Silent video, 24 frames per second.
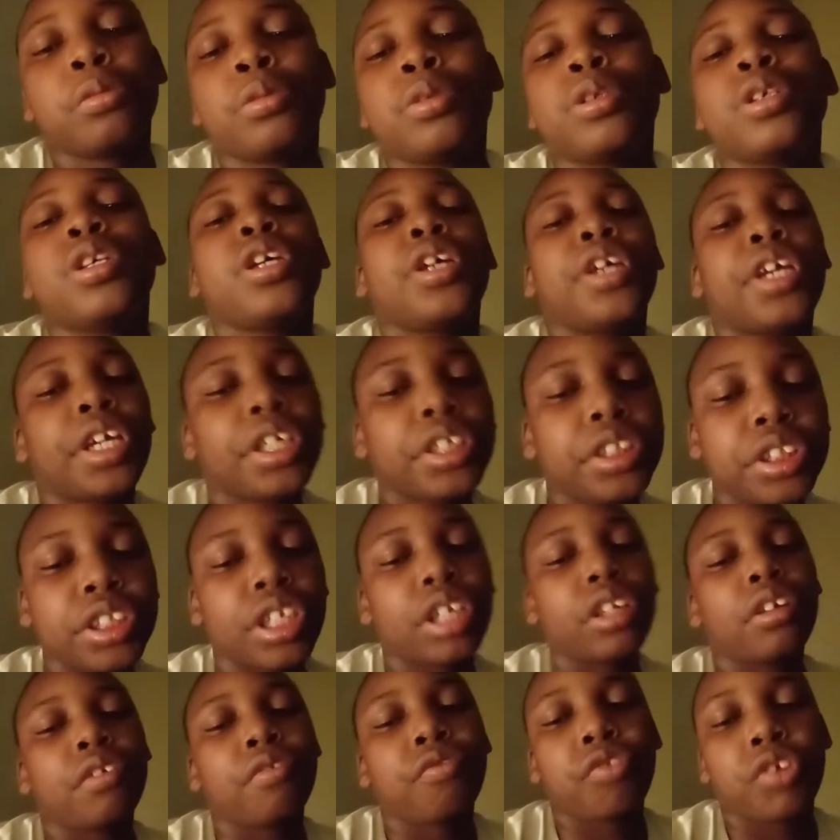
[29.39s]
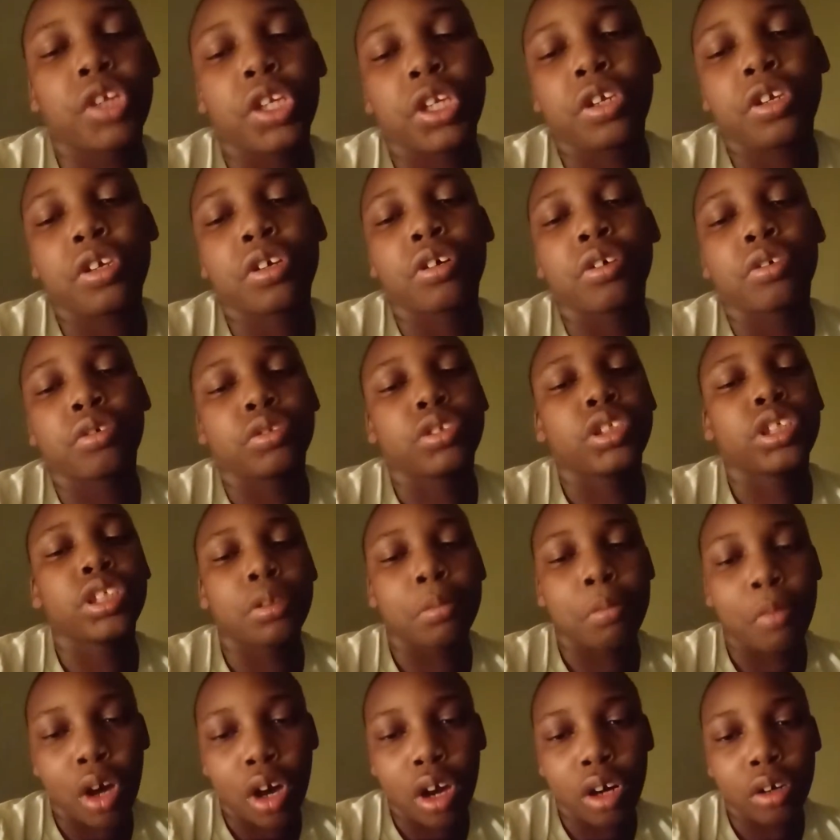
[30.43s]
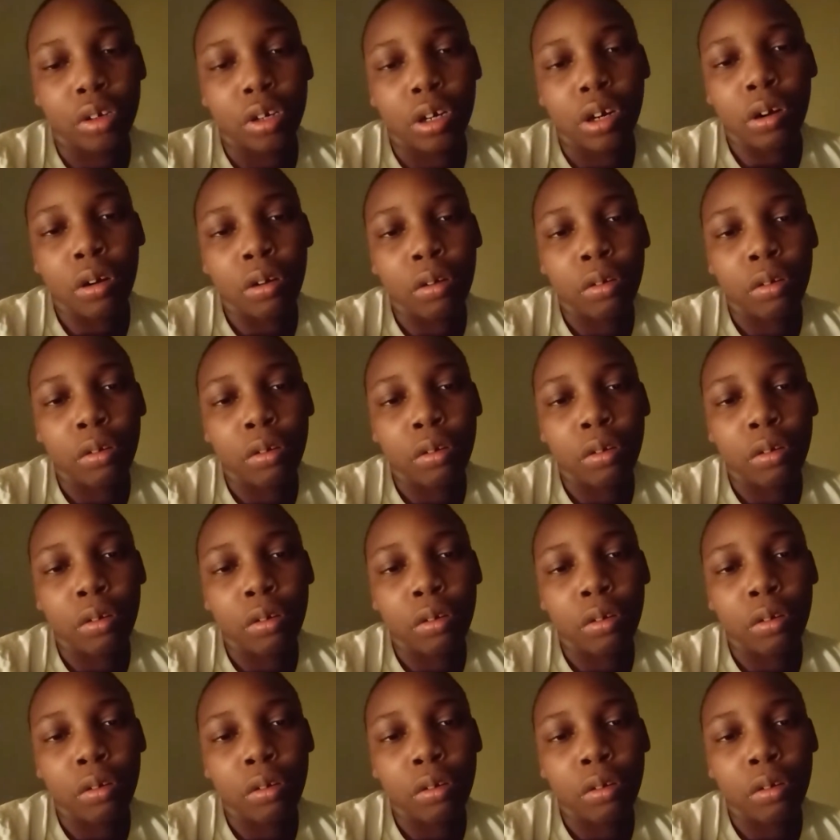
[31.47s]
a jelly video tomorrow.